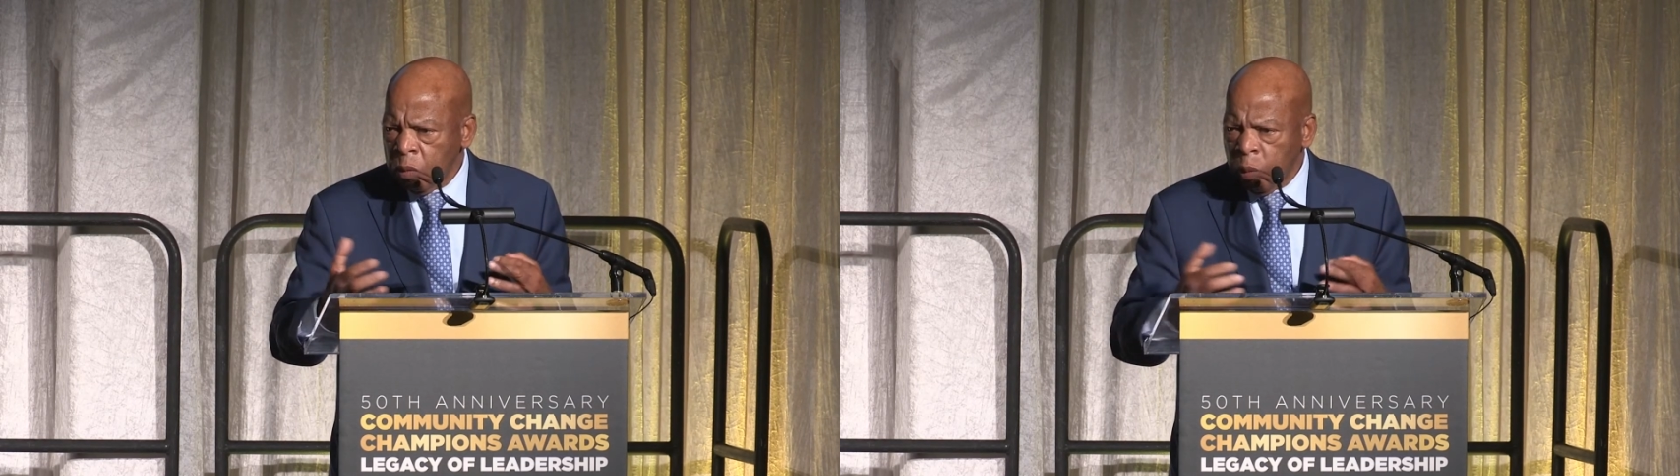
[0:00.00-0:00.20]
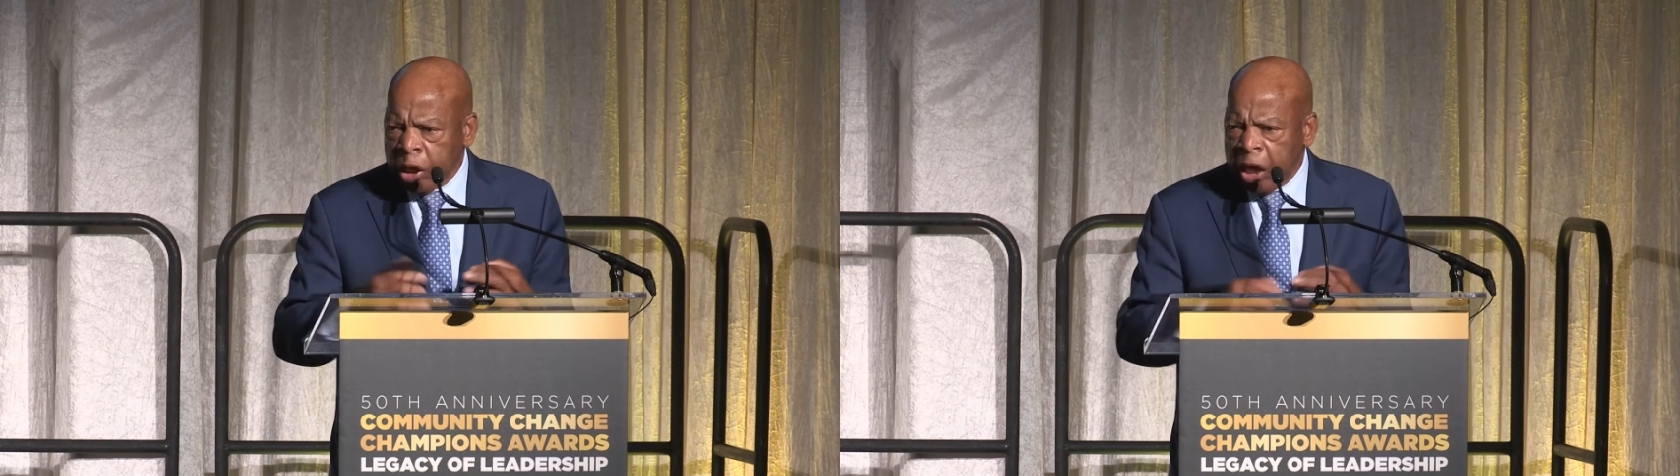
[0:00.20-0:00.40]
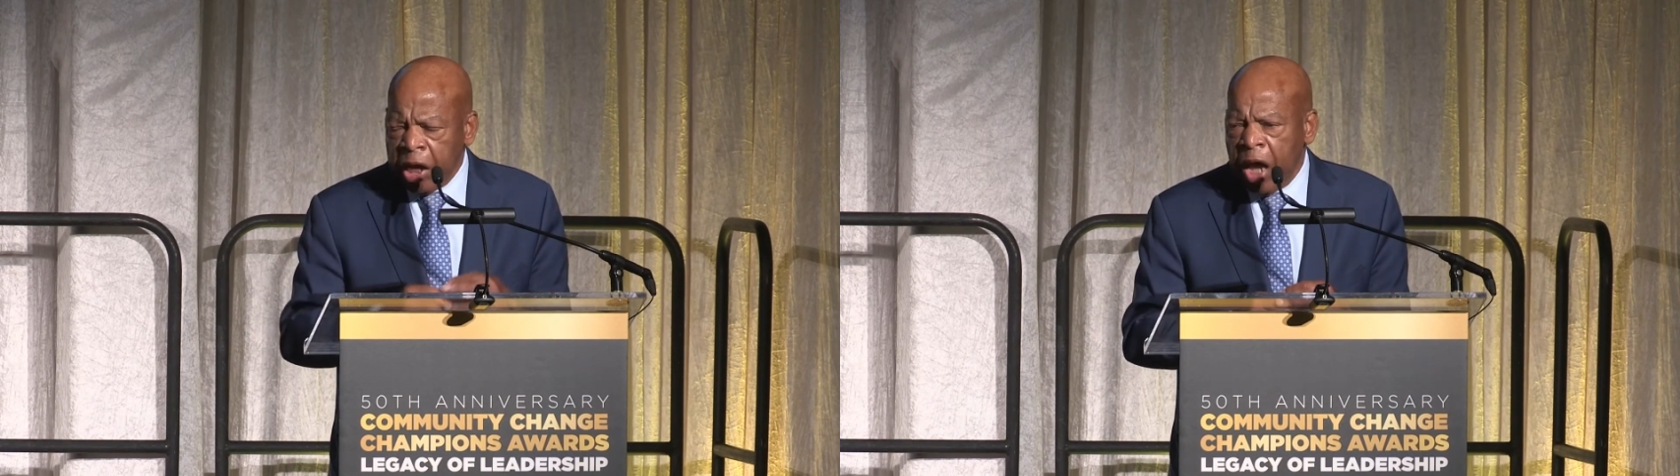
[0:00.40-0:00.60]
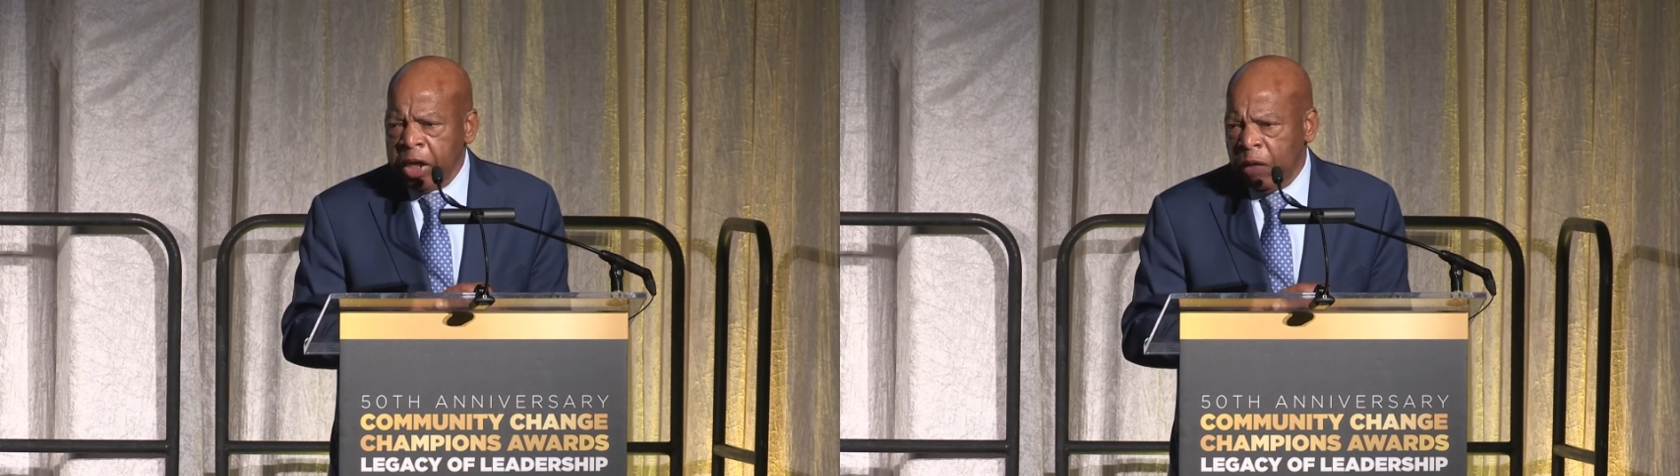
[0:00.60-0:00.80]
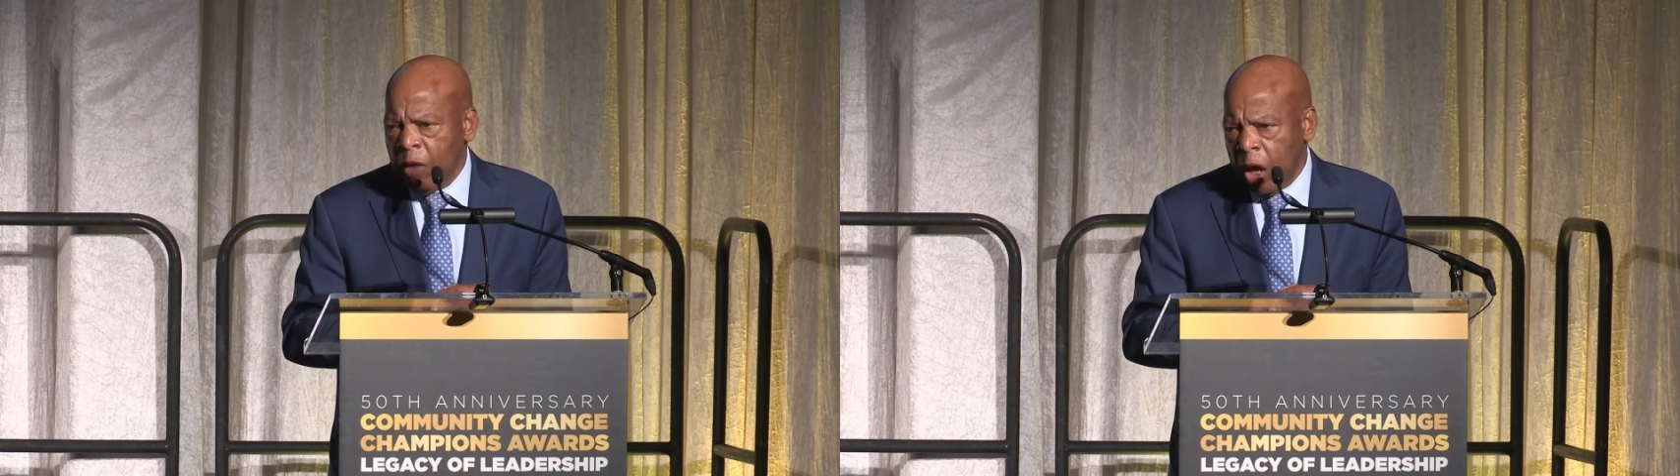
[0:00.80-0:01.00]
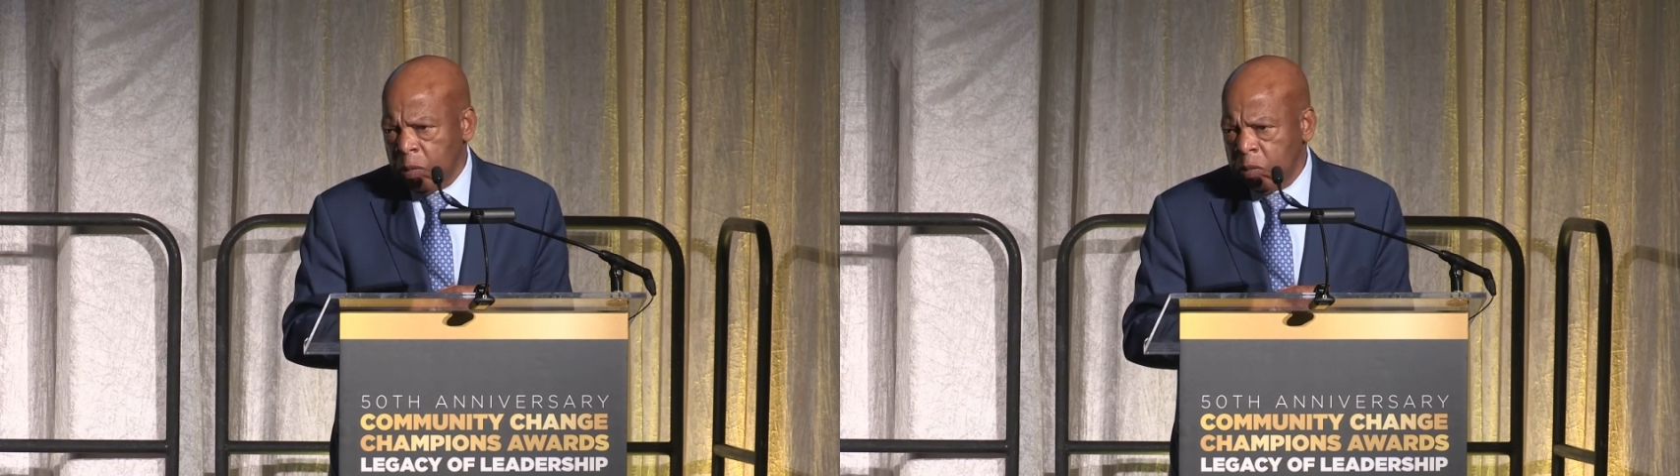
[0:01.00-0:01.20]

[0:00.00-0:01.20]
We cannot give up.